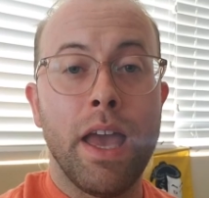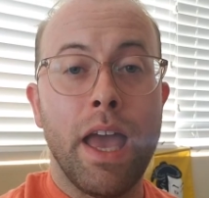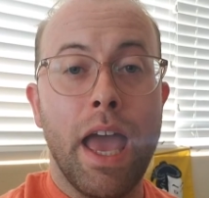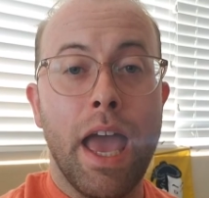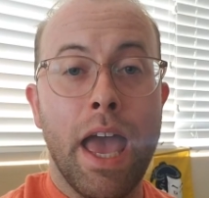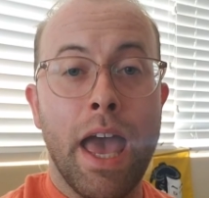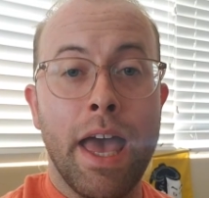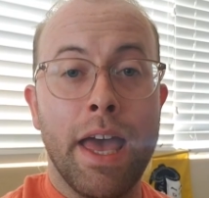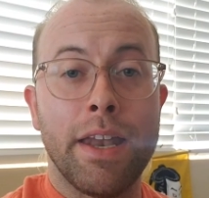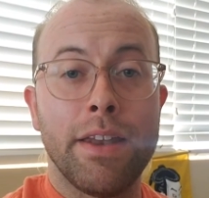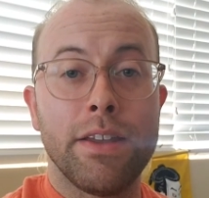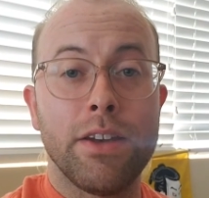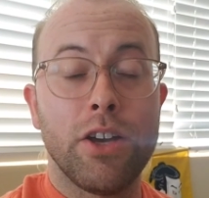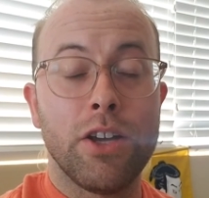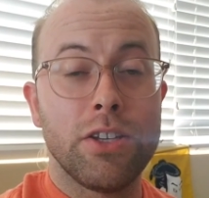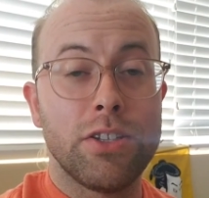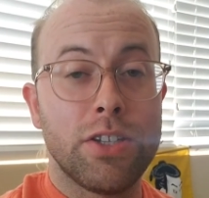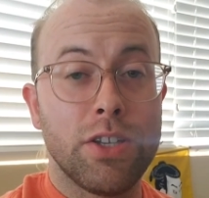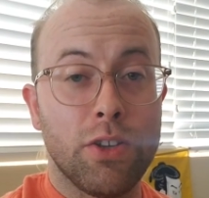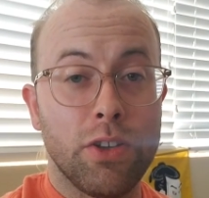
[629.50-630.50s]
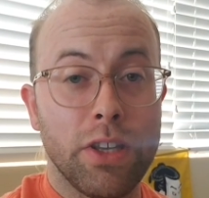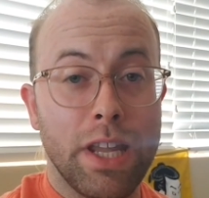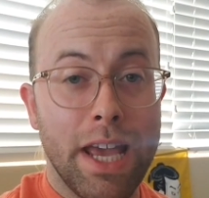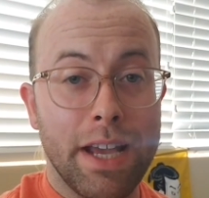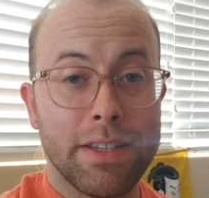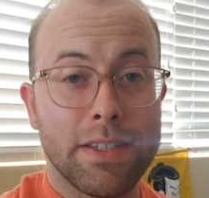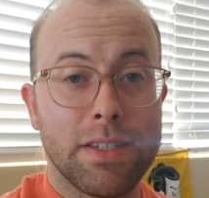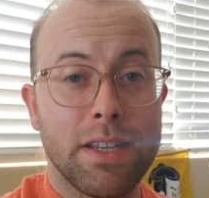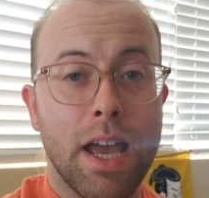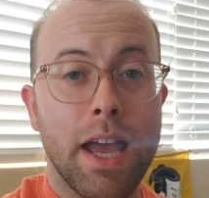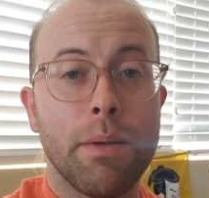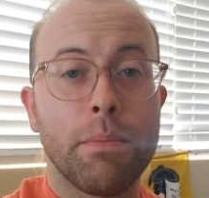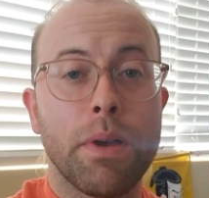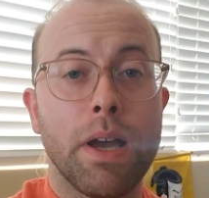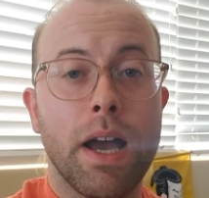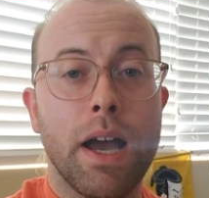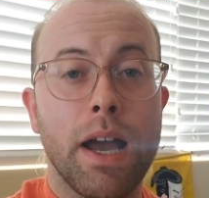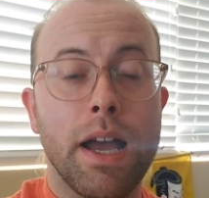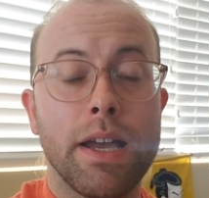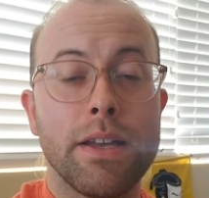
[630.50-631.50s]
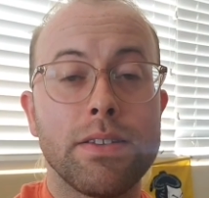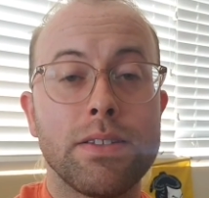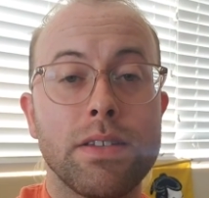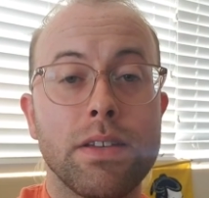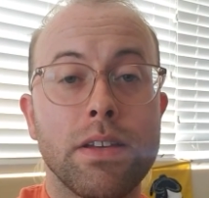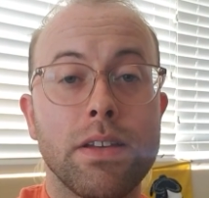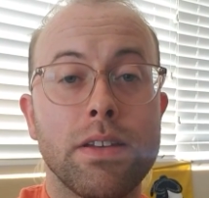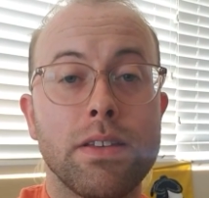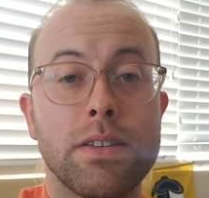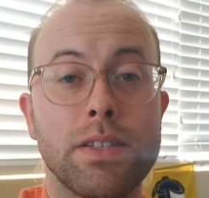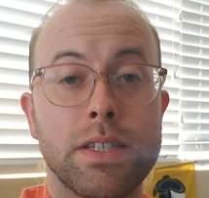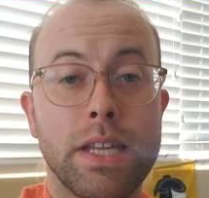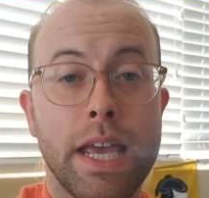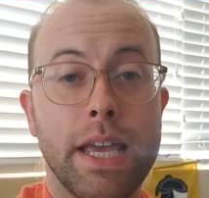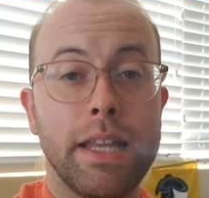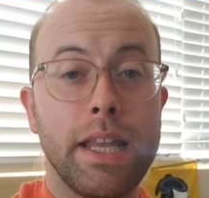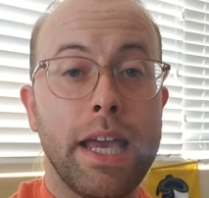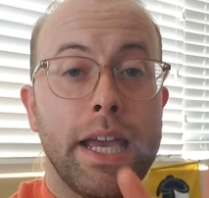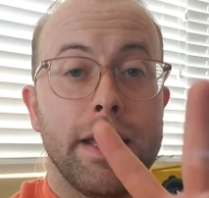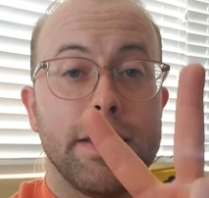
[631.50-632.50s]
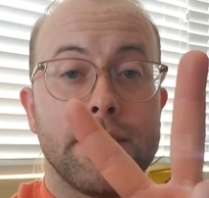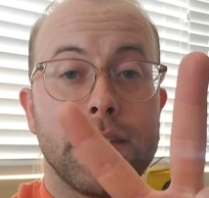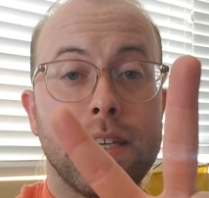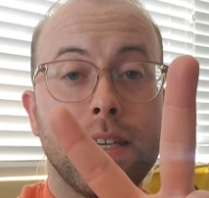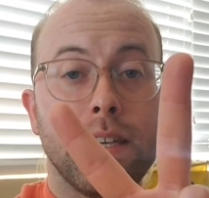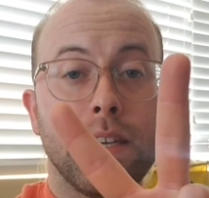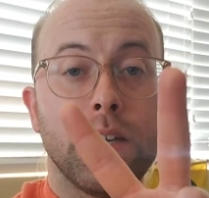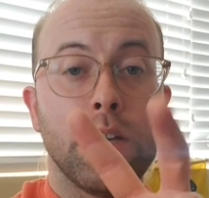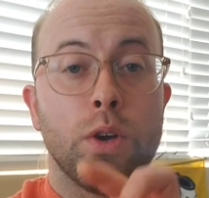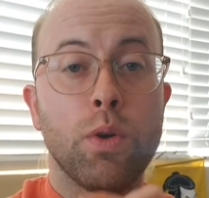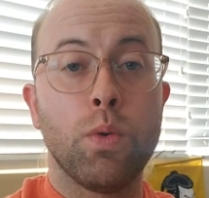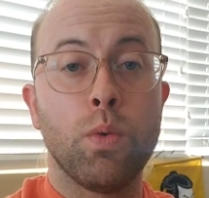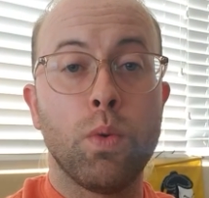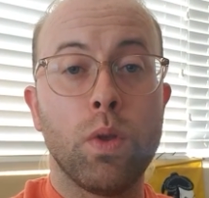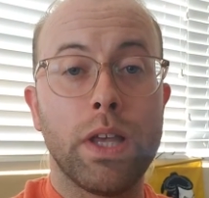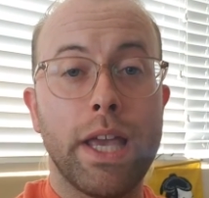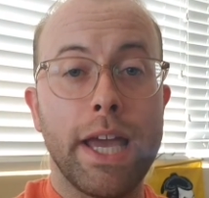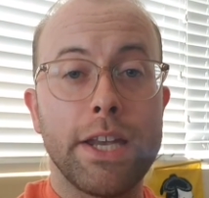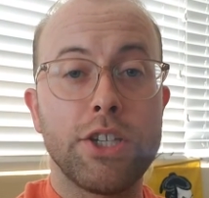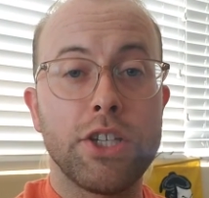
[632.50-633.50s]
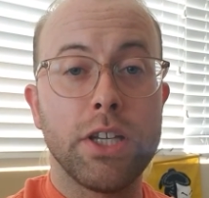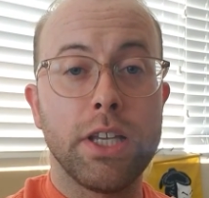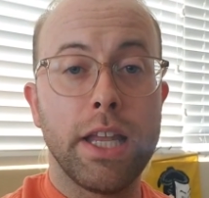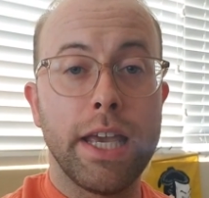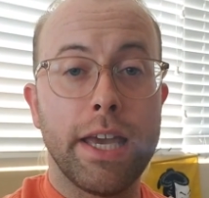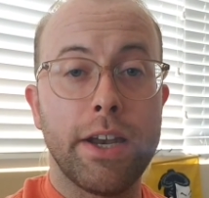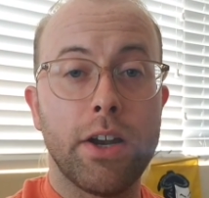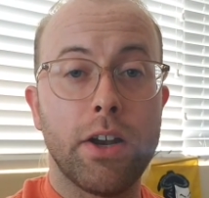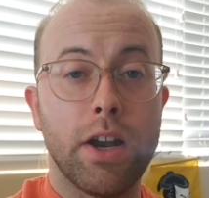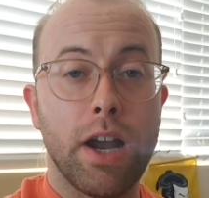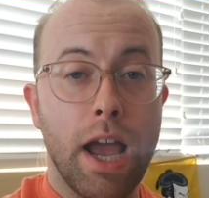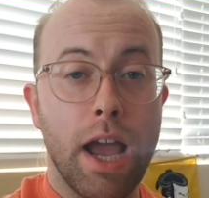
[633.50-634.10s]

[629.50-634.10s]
And until next time, guys, stay lazy. We'll catch you later.